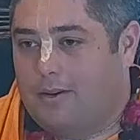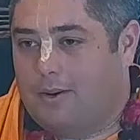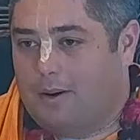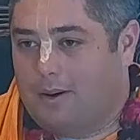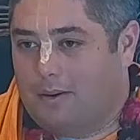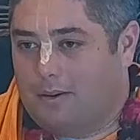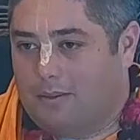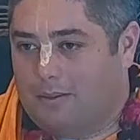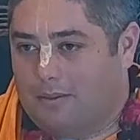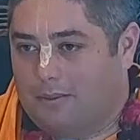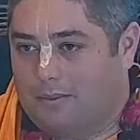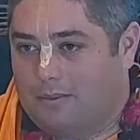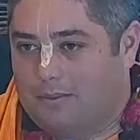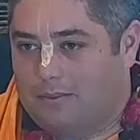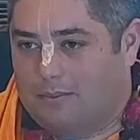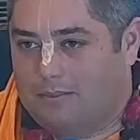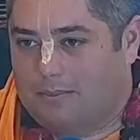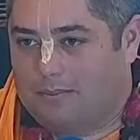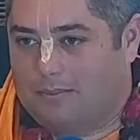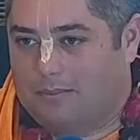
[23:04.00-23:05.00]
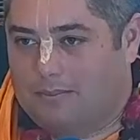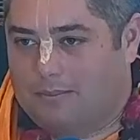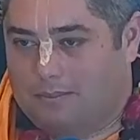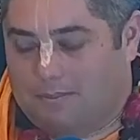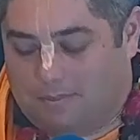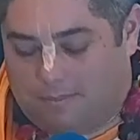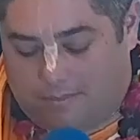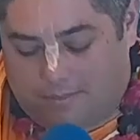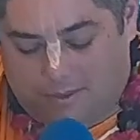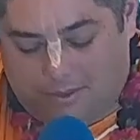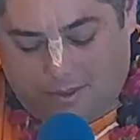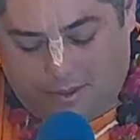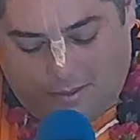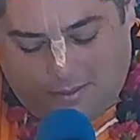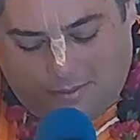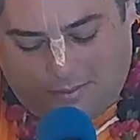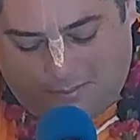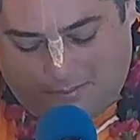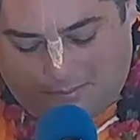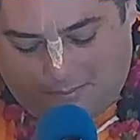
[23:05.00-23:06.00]
a crow.
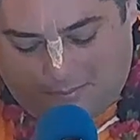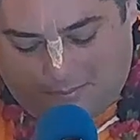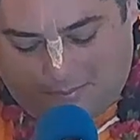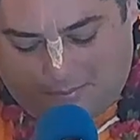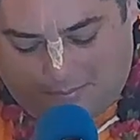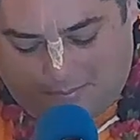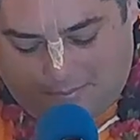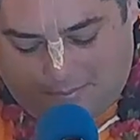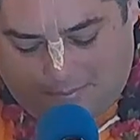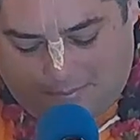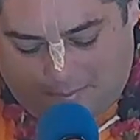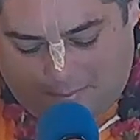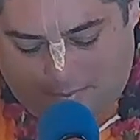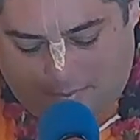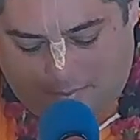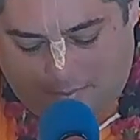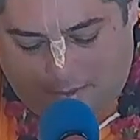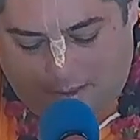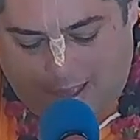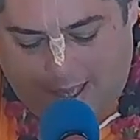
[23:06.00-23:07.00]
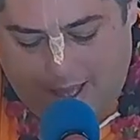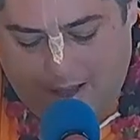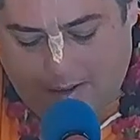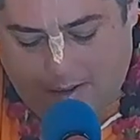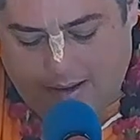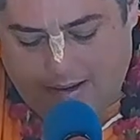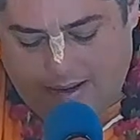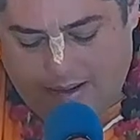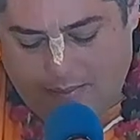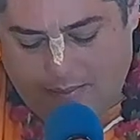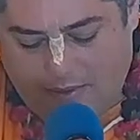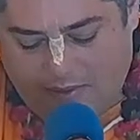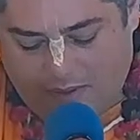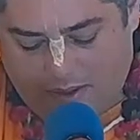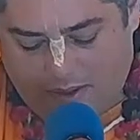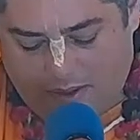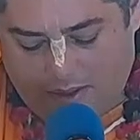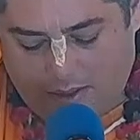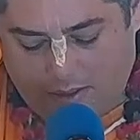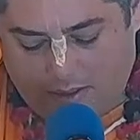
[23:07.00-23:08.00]
So how can he be
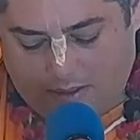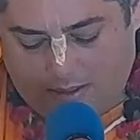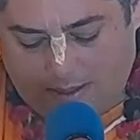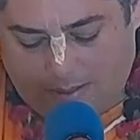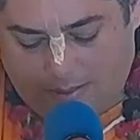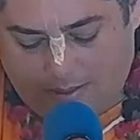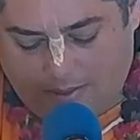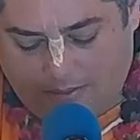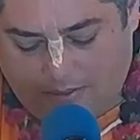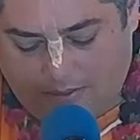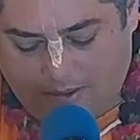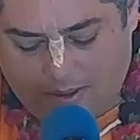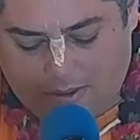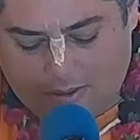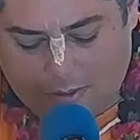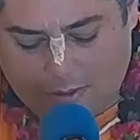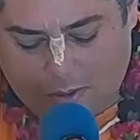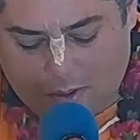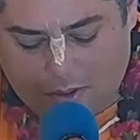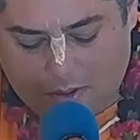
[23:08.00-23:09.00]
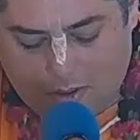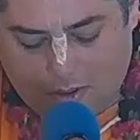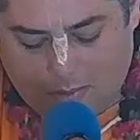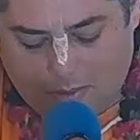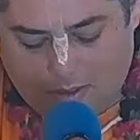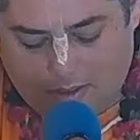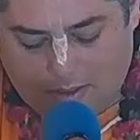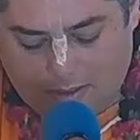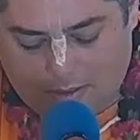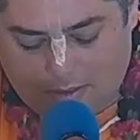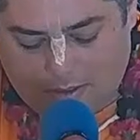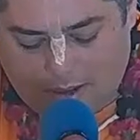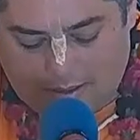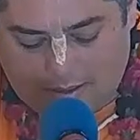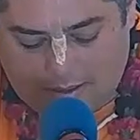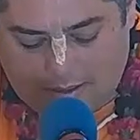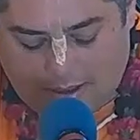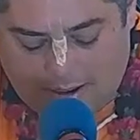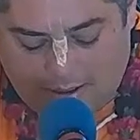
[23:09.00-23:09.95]
fit to accept the first worship in this great